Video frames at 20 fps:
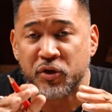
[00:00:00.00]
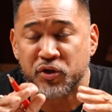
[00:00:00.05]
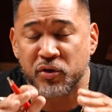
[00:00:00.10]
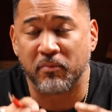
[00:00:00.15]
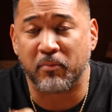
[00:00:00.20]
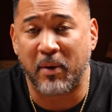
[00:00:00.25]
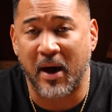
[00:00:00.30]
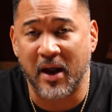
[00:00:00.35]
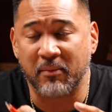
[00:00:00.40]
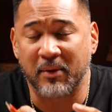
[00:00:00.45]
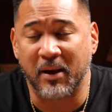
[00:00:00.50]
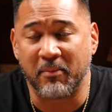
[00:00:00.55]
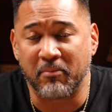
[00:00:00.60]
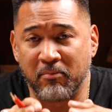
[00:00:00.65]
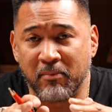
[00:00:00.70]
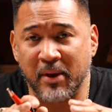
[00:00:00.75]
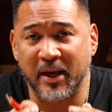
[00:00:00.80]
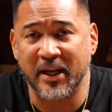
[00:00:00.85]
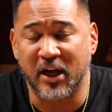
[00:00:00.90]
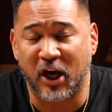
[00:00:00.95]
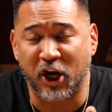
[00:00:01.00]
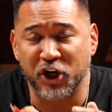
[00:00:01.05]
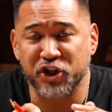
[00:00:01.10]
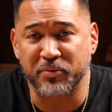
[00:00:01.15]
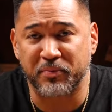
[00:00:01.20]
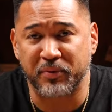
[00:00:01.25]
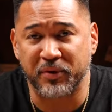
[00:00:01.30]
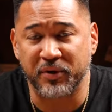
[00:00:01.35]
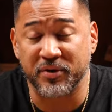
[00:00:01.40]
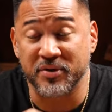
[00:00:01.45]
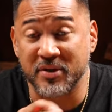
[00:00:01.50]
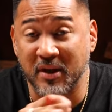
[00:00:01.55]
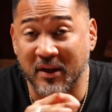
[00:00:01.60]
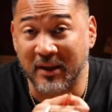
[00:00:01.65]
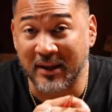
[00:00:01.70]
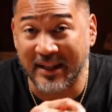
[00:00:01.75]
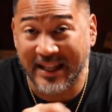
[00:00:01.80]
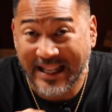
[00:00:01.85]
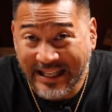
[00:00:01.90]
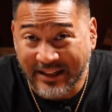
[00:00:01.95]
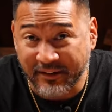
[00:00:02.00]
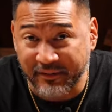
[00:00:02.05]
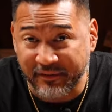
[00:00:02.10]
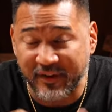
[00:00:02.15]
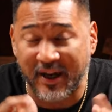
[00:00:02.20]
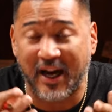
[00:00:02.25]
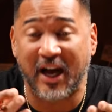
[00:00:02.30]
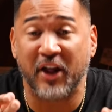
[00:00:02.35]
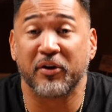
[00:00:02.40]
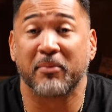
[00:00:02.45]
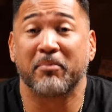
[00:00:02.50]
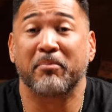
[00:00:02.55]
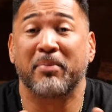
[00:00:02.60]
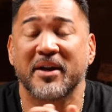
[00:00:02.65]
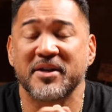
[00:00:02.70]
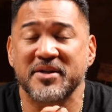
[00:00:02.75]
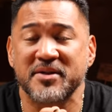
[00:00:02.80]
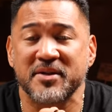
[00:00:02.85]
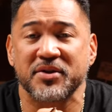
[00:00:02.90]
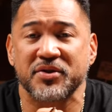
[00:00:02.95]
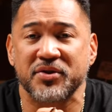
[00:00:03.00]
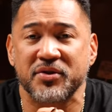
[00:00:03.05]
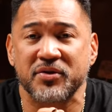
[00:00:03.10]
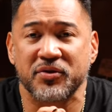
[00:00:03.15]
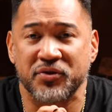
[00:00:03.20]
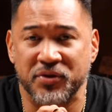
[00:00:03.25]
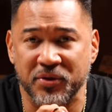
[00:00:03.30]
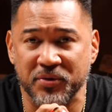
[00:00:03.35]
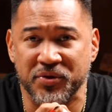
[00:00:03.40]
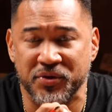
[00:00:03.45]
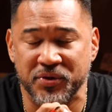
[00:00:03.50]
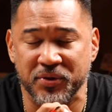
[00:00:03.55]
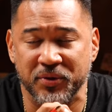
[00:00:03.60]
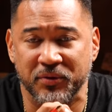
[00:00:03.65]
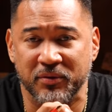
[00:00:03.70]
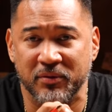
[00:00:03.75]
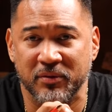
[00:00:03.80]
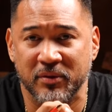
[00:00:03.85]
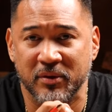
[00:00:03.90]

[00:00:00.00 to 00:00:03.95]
So bottom line, many entrepreneurs live on their business too soon.